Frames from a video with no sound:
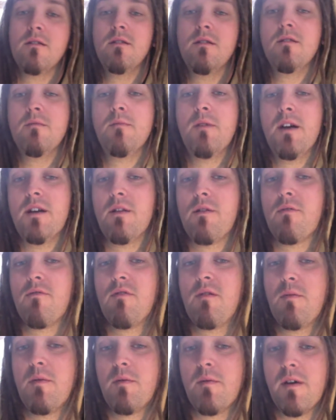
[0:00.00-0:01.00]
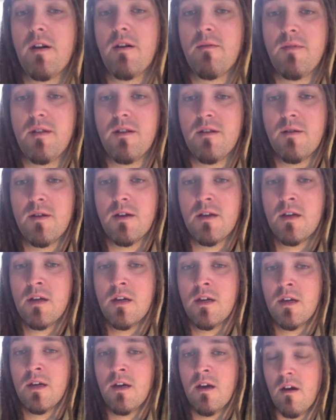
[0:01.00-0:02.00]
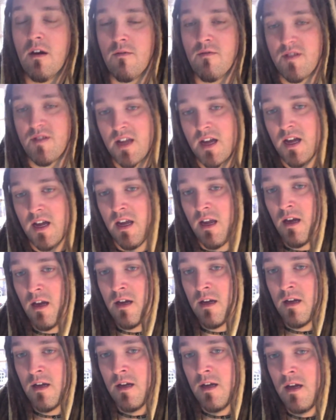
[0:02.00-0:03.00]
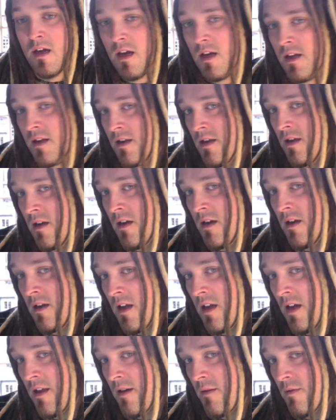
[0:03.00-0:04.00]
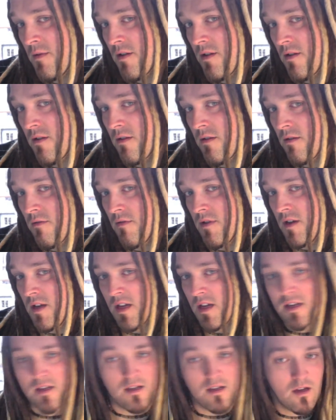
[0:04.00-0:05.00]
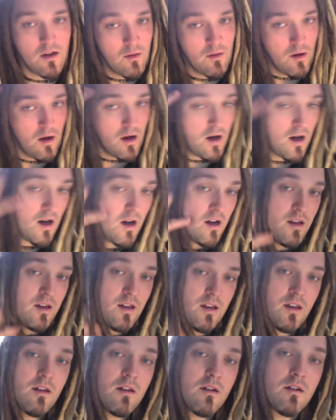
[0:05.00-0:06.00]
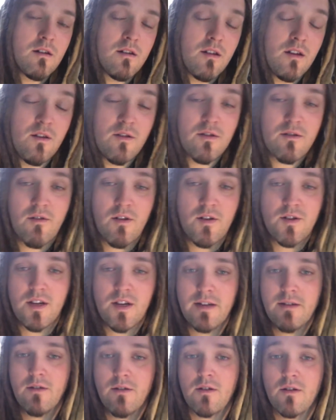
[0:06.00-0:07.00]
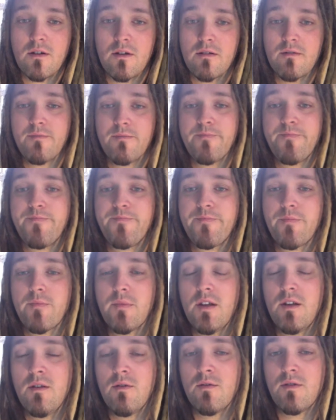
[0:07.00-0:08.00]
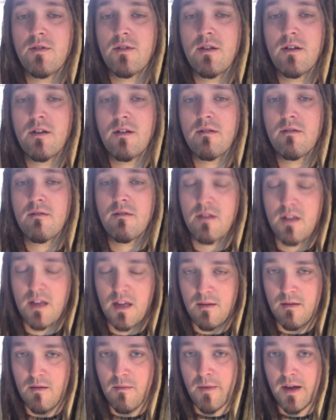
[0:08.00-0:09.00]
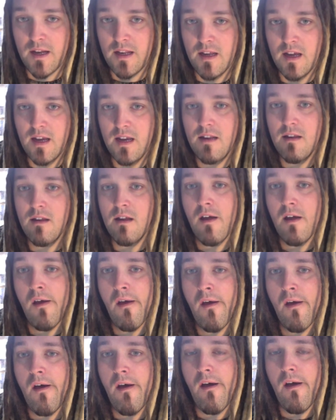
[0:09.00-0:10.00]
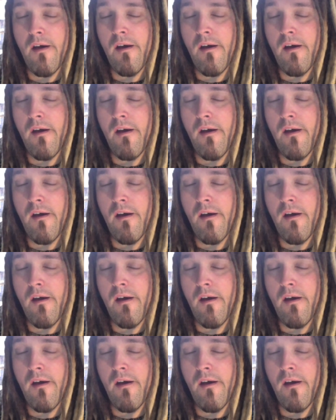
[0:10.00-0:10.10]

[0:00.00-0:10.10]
I had 3 people help me do it over a day, and that was 3 years ago. I used crochet hook in order to keep them maintained.